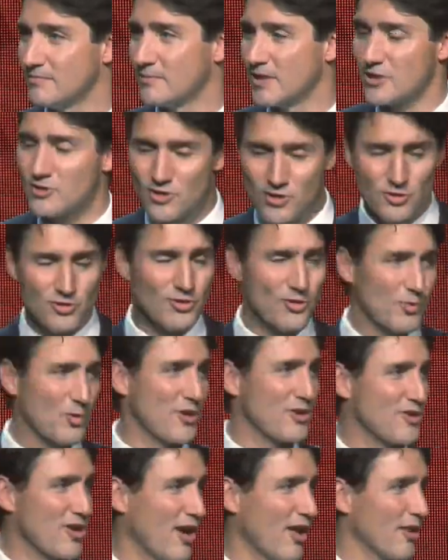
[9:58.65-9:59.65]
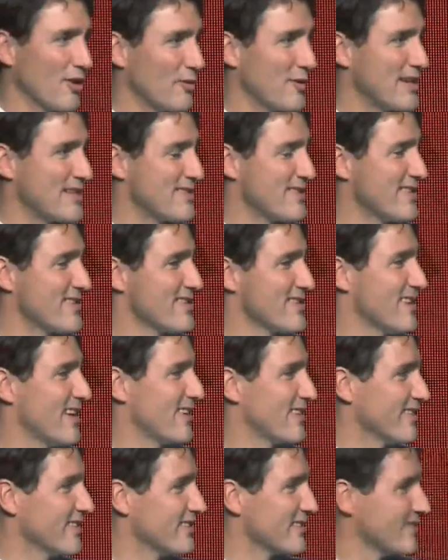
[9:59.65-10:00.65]
Because use the word tolerance in a
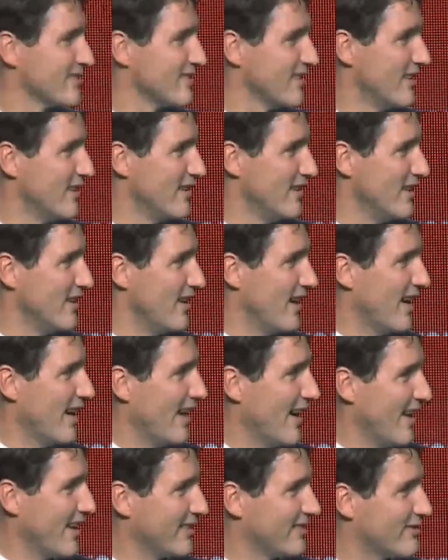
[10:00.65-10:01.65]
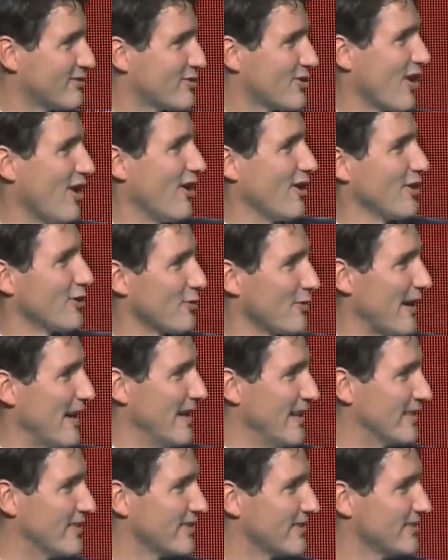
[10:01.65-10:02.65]
sentence. I
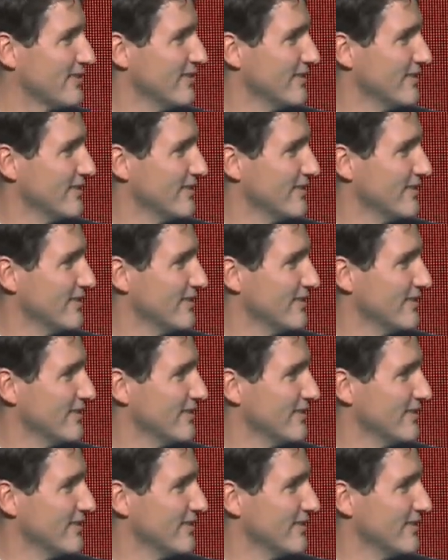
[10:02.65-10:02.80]
tolerate